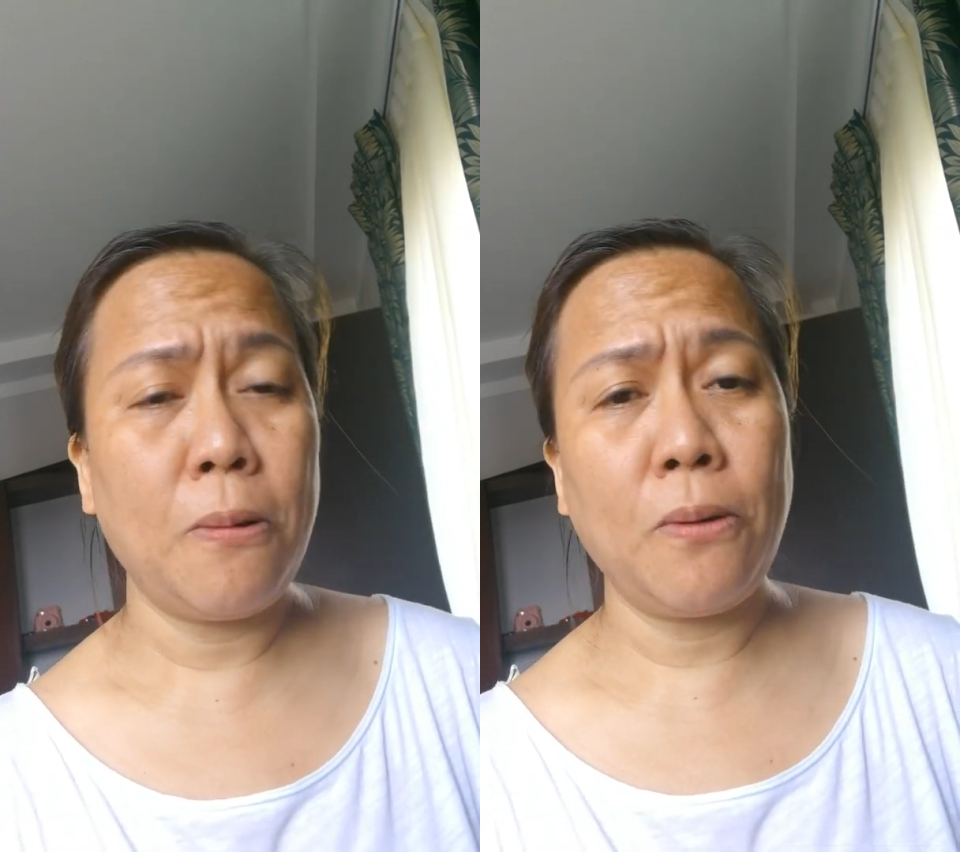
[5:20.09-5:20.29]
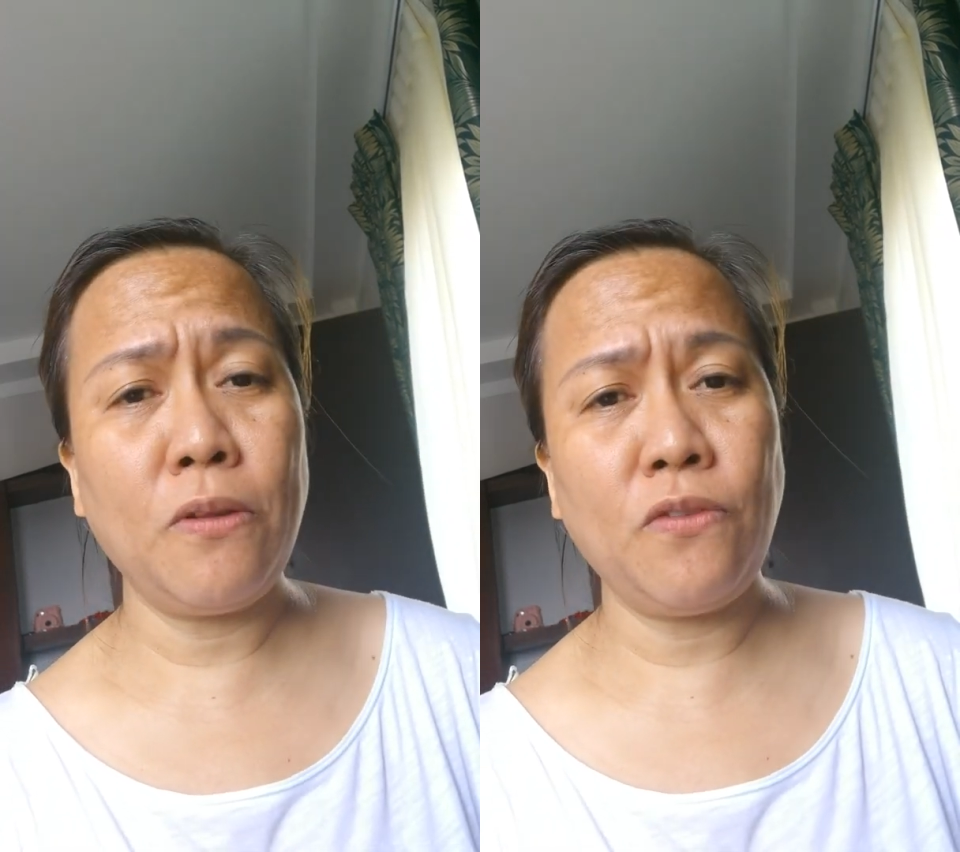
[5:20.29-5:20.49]

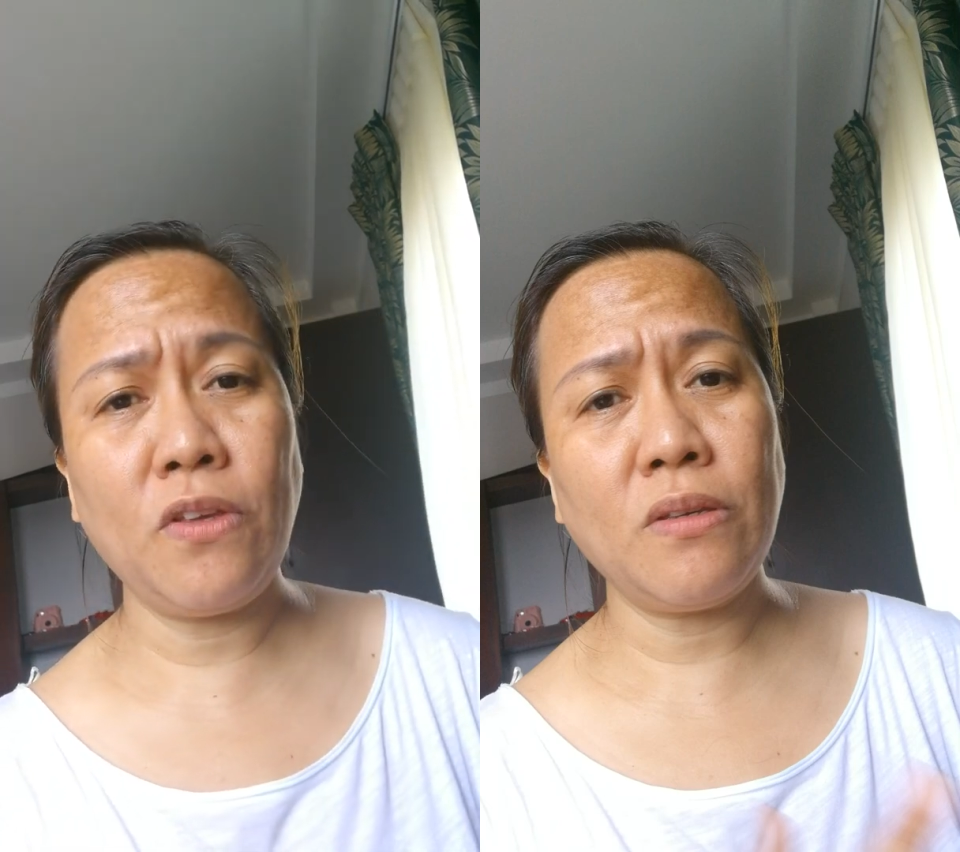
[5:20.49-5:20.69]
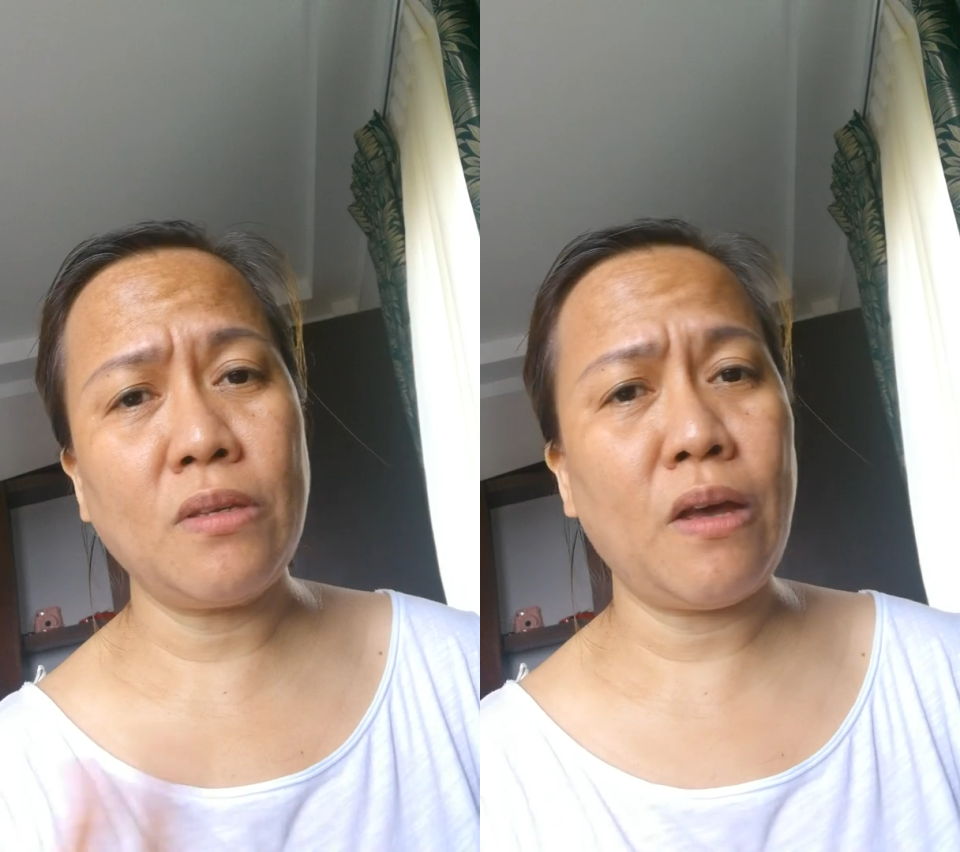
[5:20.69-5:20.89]
all of
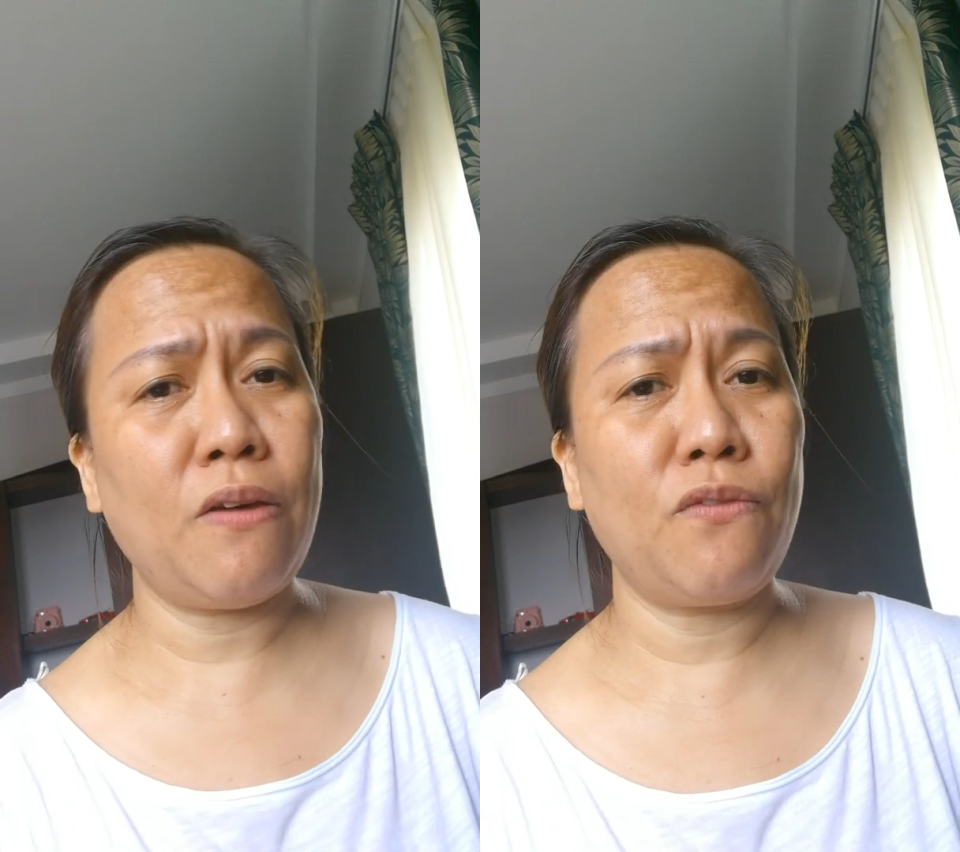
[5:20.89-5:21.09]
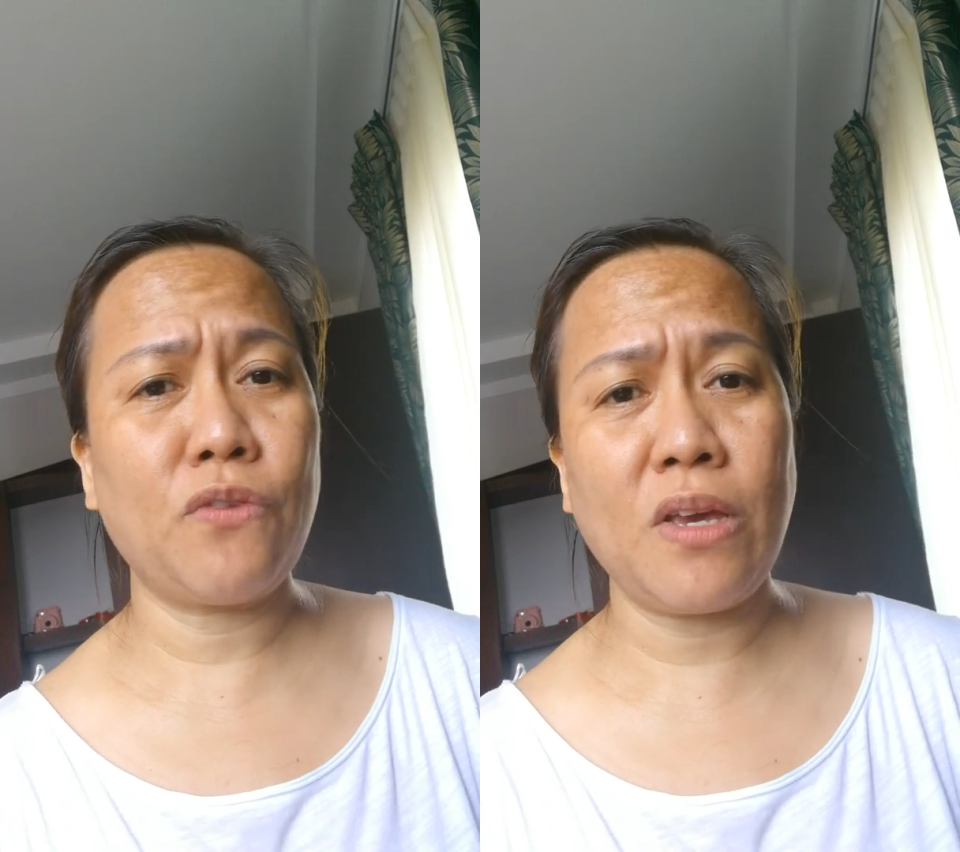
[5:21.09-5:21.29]
these have